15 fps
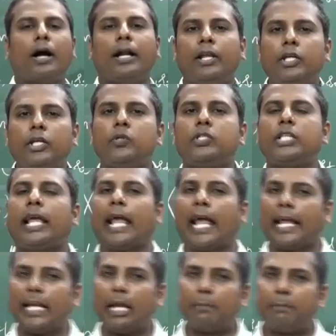avoid using
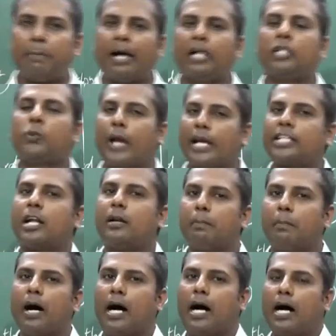any
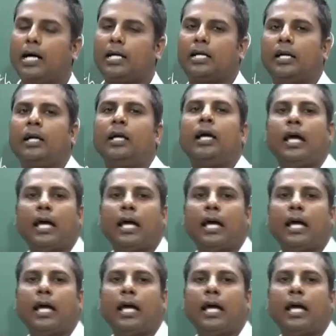punctuation mark